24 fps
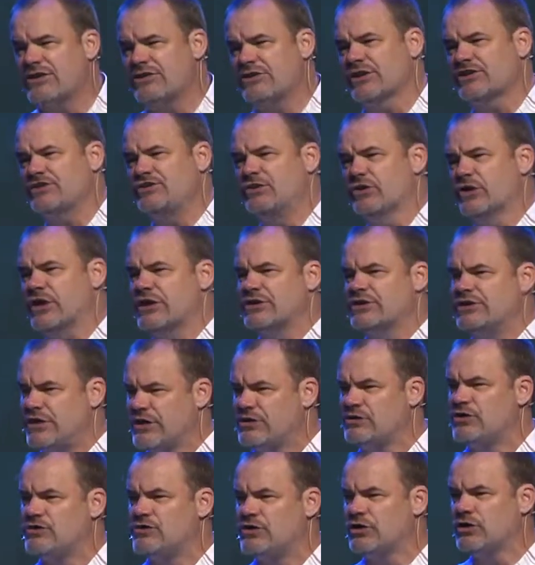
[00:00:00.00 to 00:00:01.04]
asked us to
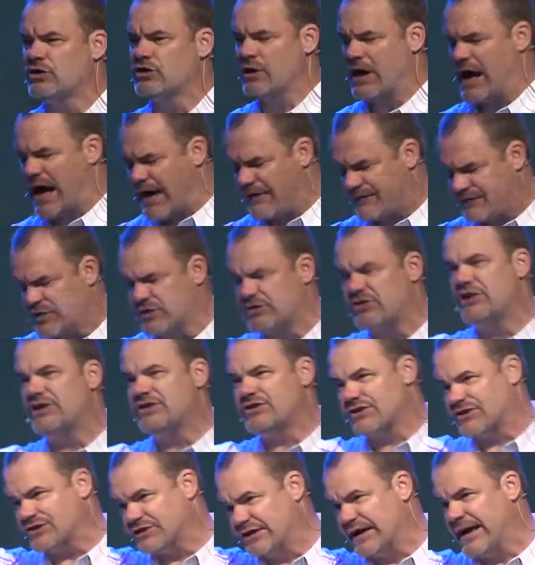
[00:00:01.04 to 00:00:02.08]
continue to do after
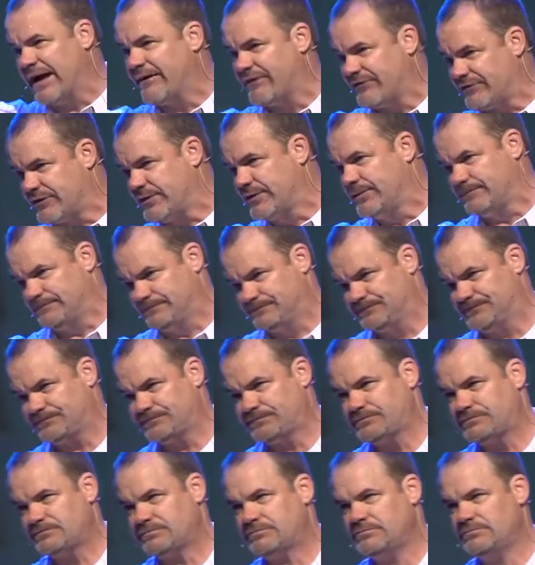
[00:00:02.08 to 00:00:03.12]
Jesus left.
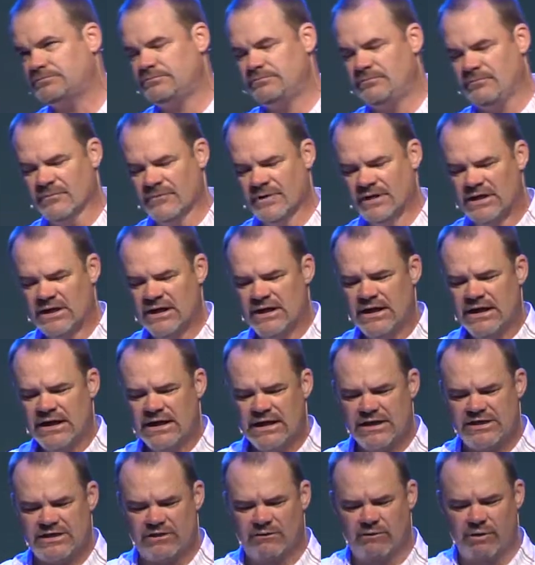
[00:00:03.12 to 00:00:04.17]

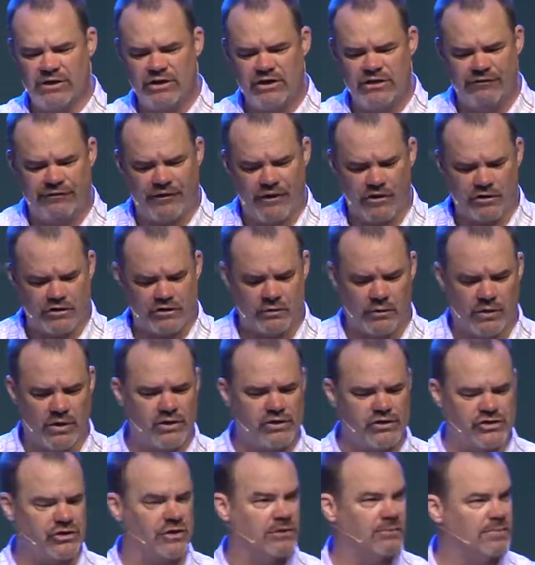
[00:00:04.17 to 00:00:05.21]
He said, When you folks
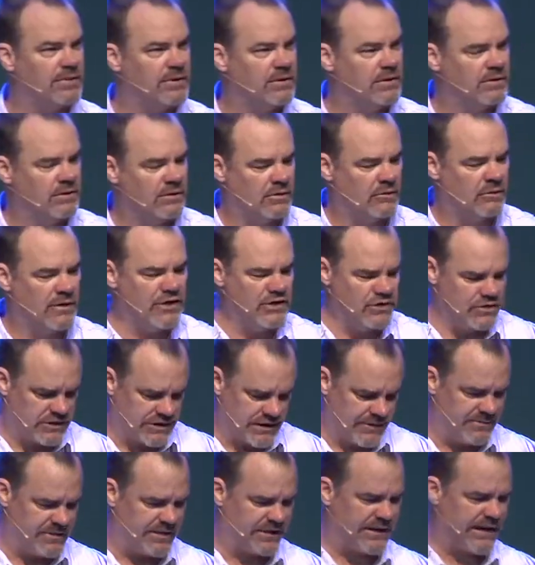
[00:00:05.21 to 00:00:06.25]
worship, when you
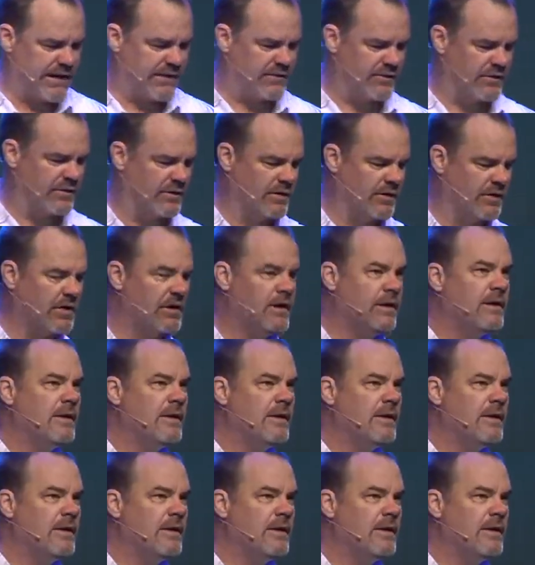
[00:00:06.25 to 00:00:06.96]
come together,